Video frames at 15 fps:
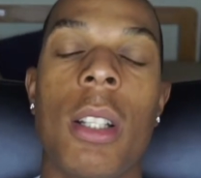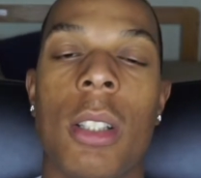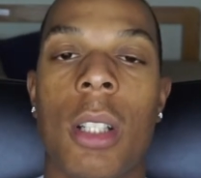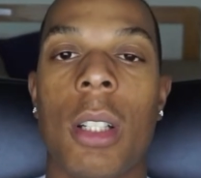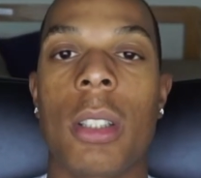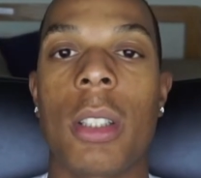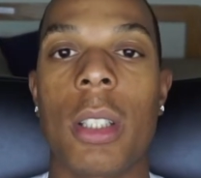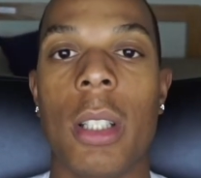
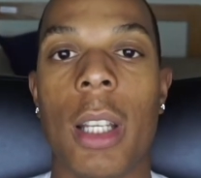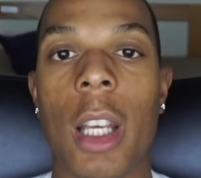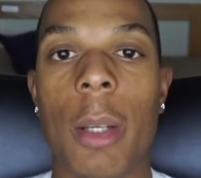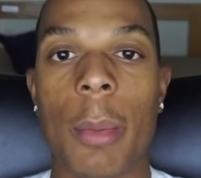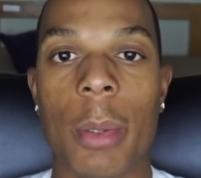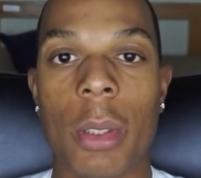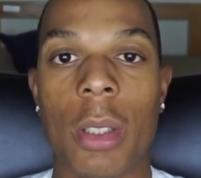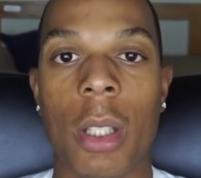Talk to your
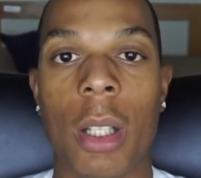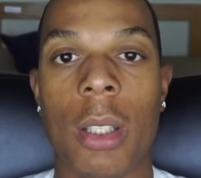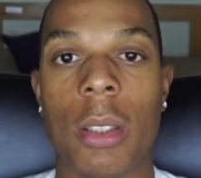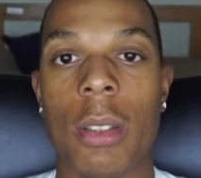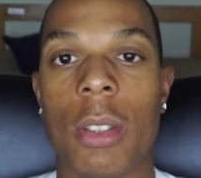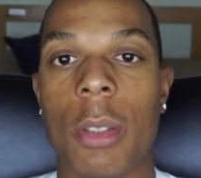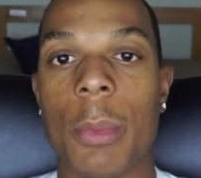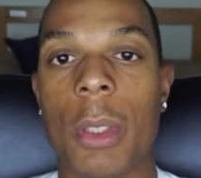neighbor, talk,
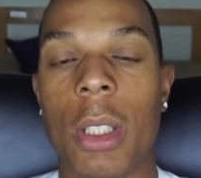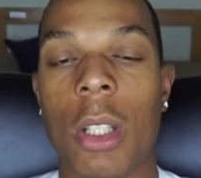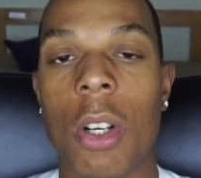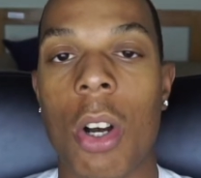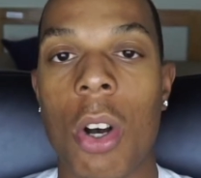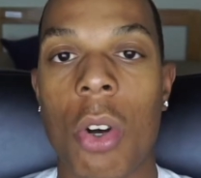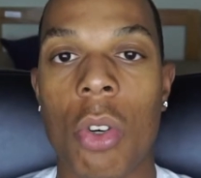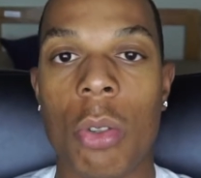you know what I'm saying,
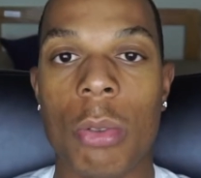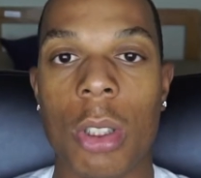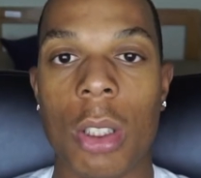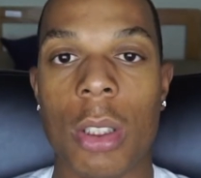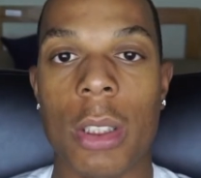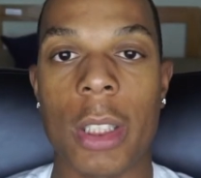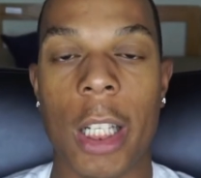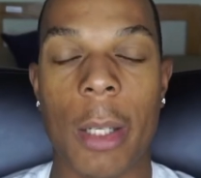call home, talk
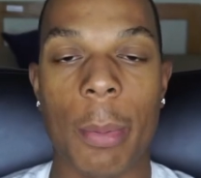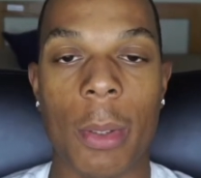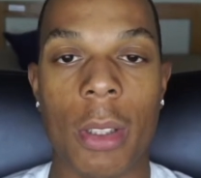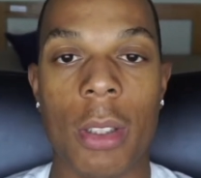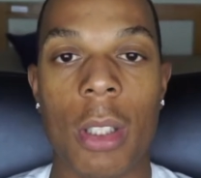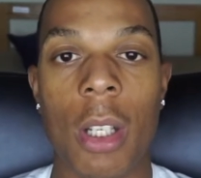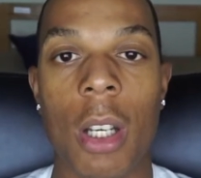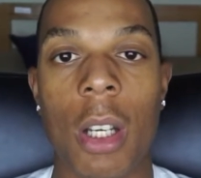to
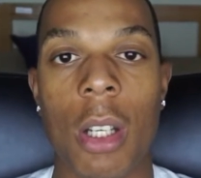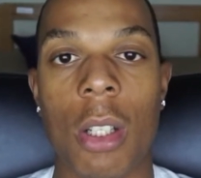chaplain.